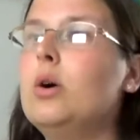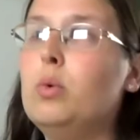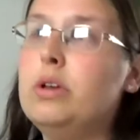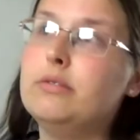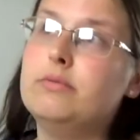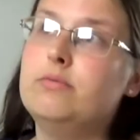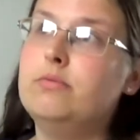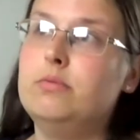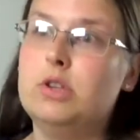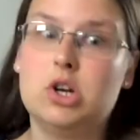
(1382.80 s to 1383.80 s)
we've
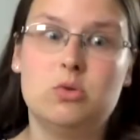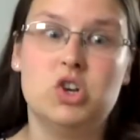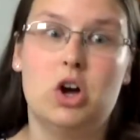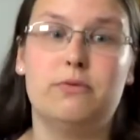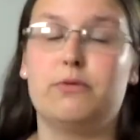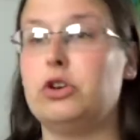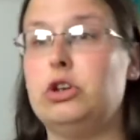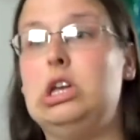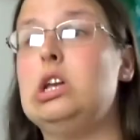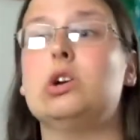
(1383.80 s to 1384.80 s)
you know done for
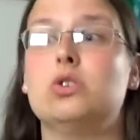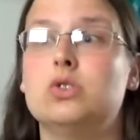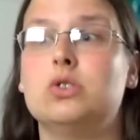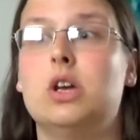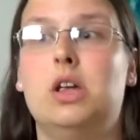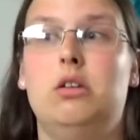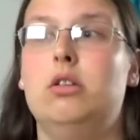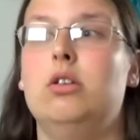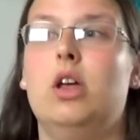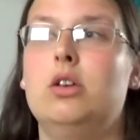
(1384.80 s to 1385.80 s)
years
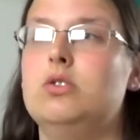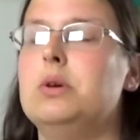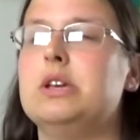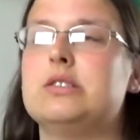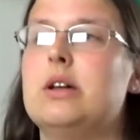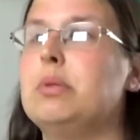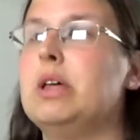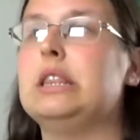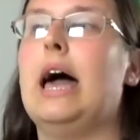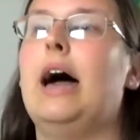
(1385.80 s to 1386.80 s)
and and doing a step
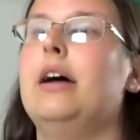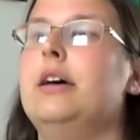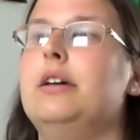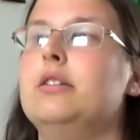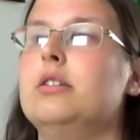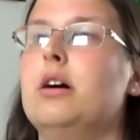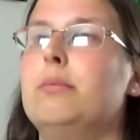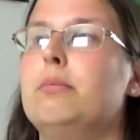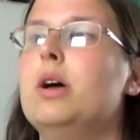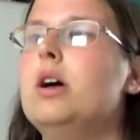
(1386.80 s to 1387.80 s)
like that and
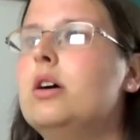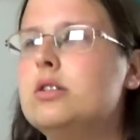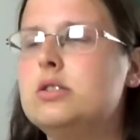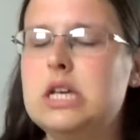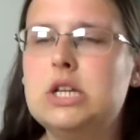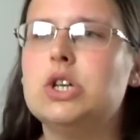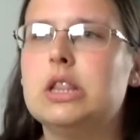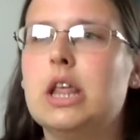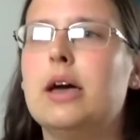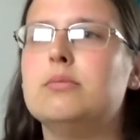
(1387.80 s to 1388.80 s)
um,
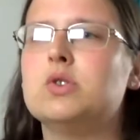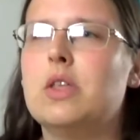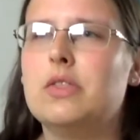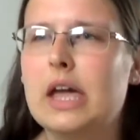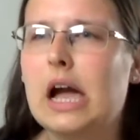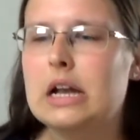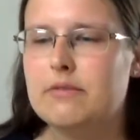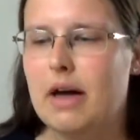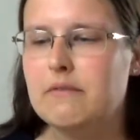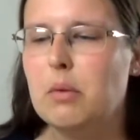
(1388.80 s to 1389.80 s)
teaching them so that they kind
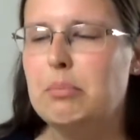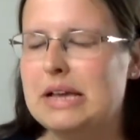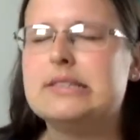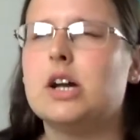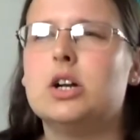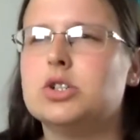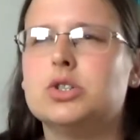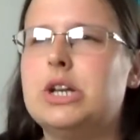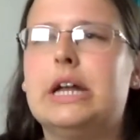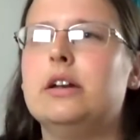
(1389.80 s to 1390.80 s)
of have a basic
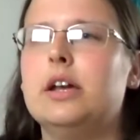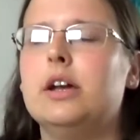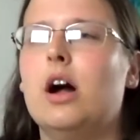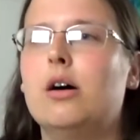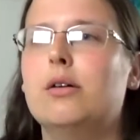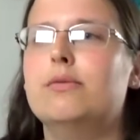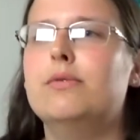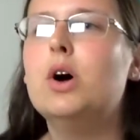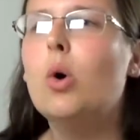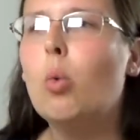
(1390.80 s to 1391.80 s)
understanding of
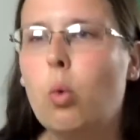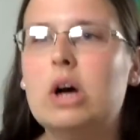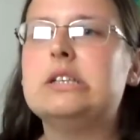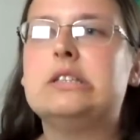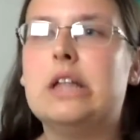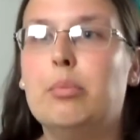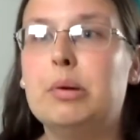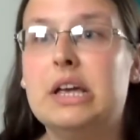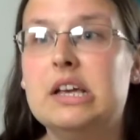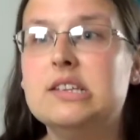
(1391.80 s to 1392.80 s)
what step
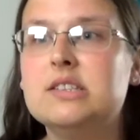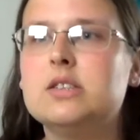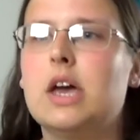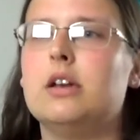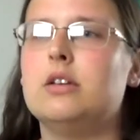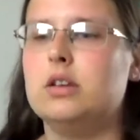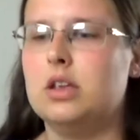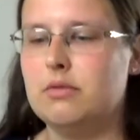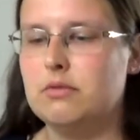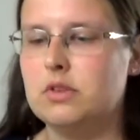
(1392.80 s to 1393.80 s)
is and
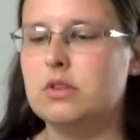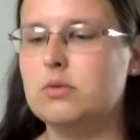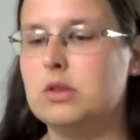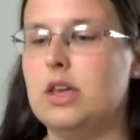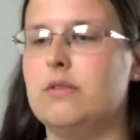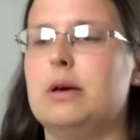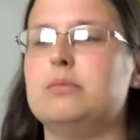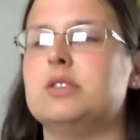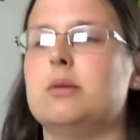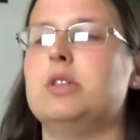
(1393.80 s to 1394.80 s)
given give them
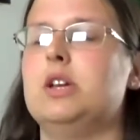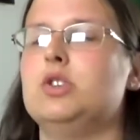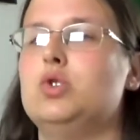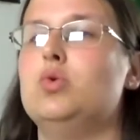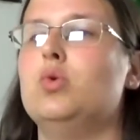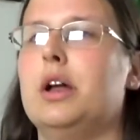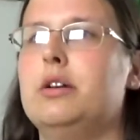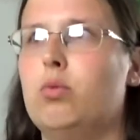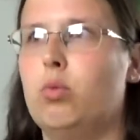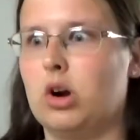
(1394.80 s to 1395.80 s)
something to kind
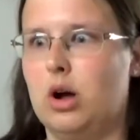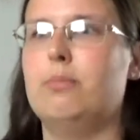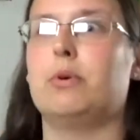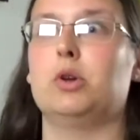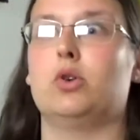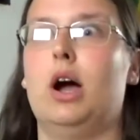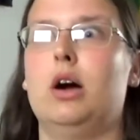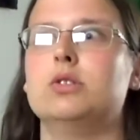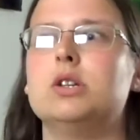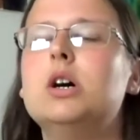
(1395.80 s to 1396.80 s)
of work up from the
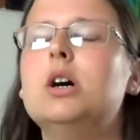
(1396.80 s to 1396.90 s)
ground